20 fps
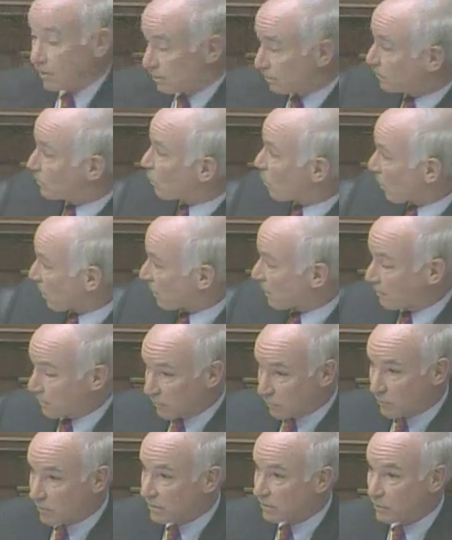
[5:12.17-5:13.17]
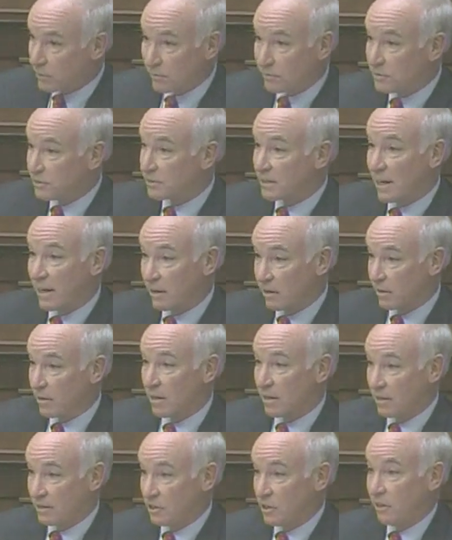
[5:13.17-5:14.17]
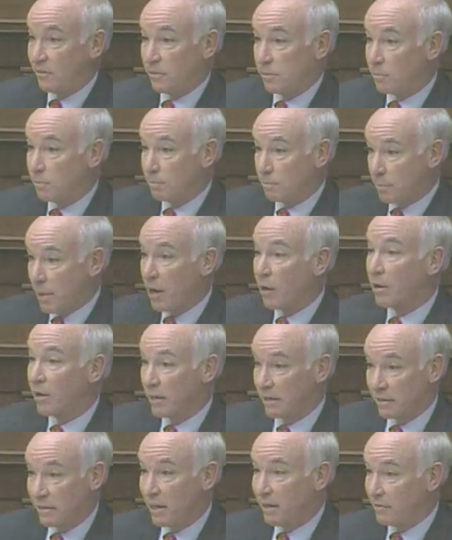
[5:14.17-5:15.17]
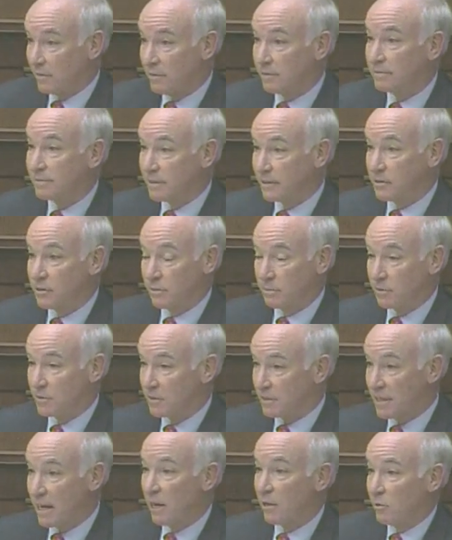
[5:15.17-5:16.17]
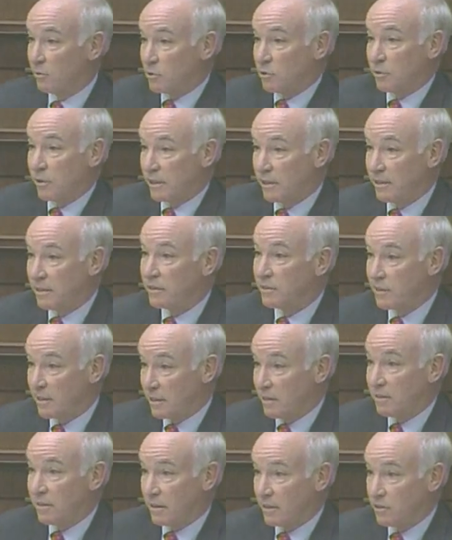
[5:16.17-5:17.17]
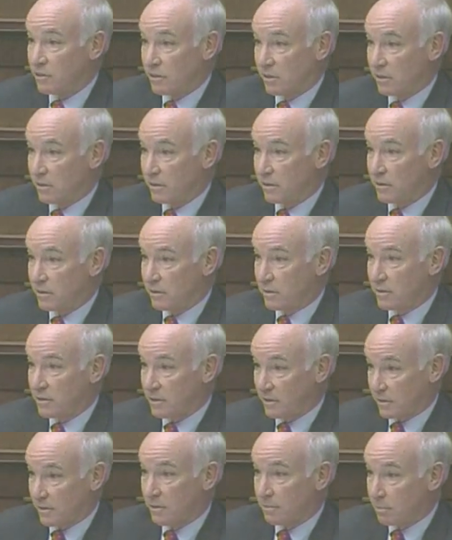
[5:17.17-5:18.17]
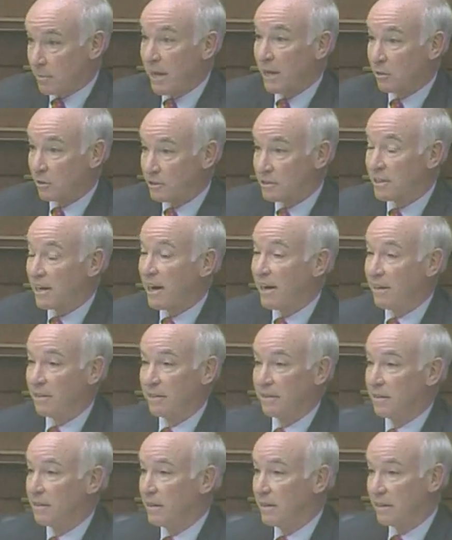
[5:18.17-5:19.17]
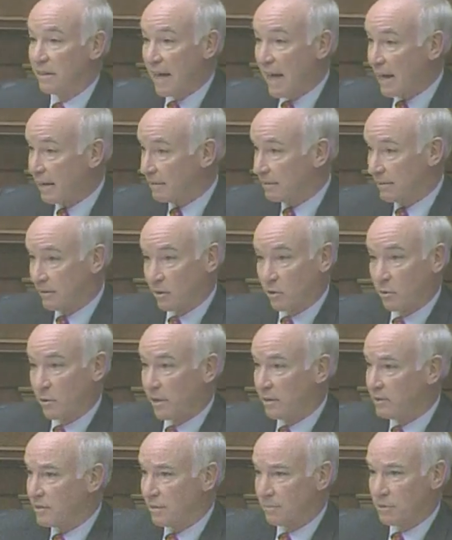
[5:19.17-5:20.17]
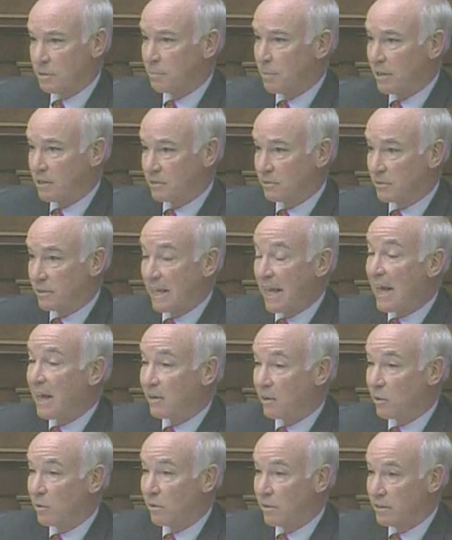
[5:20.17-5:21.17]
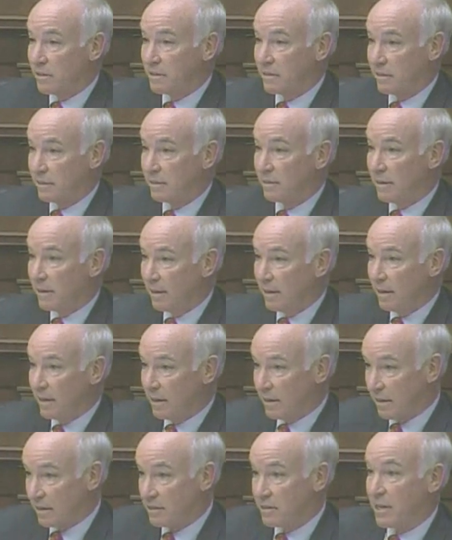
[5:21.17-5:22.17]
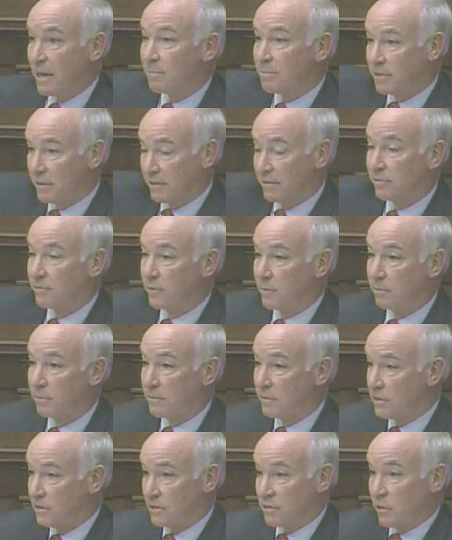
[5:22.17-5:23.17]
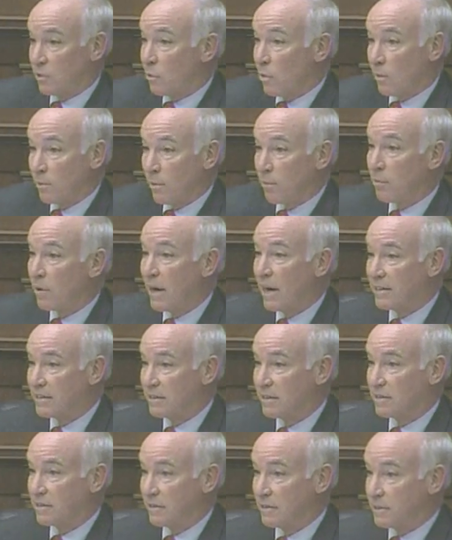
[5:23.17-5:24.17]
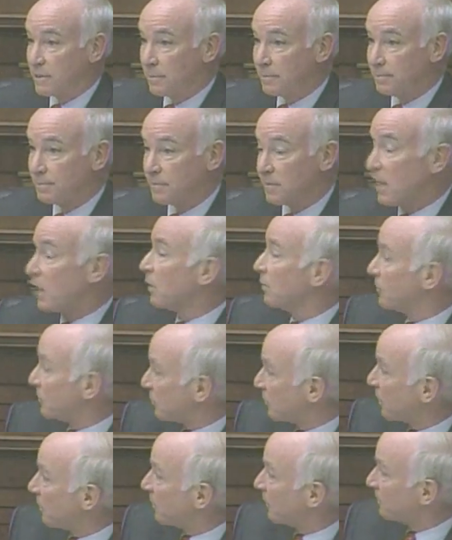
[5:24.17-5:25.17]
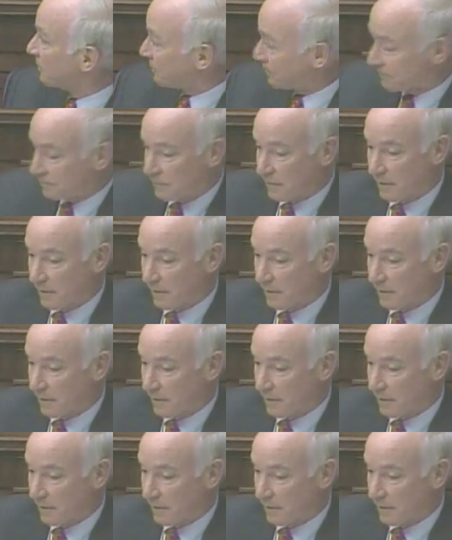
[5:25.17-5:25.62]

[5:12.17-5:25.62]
our work, I mean, we've just got to achieve a parity level in terms of just how you treat an injured minor child and not create some special categories that exempt it from just the normal processes. Thank you, Mr. Chairman.